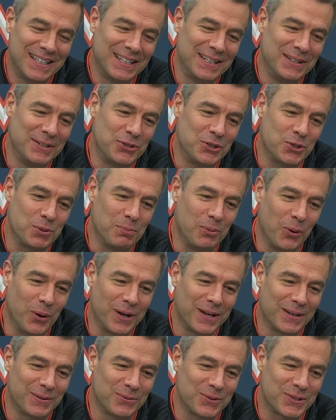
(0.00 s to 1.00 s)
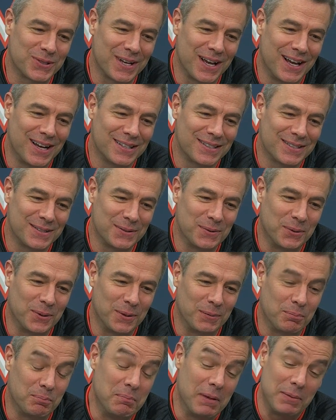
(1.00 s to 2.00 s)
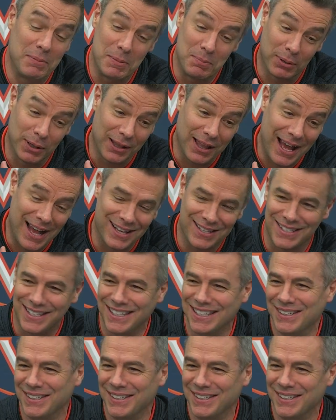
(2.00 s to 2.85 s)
in Sheboygan, Wisconsin, or maybe Pulaski.